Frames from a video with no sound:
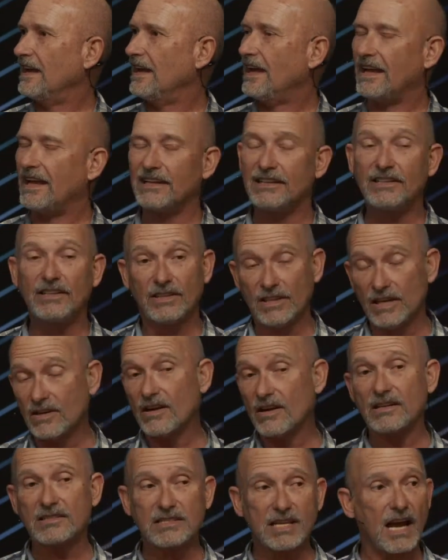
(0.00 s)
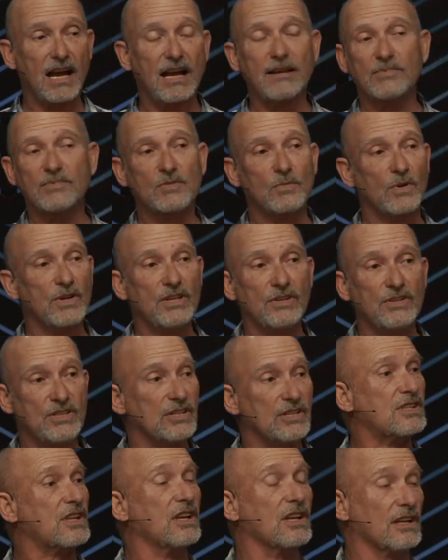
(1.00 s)
And there are times when you
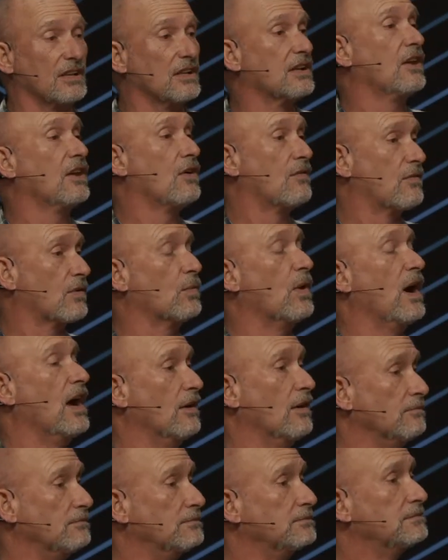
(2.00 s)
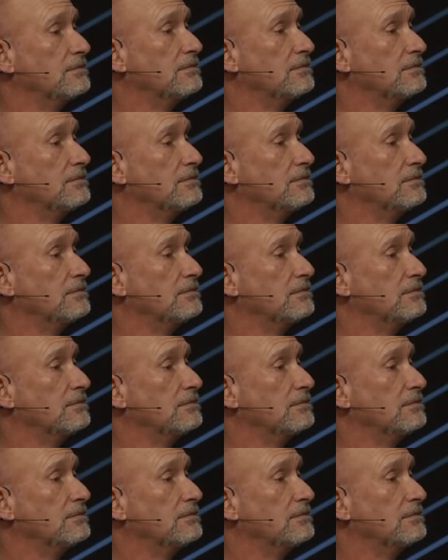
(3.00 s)
just get a little overwhelmed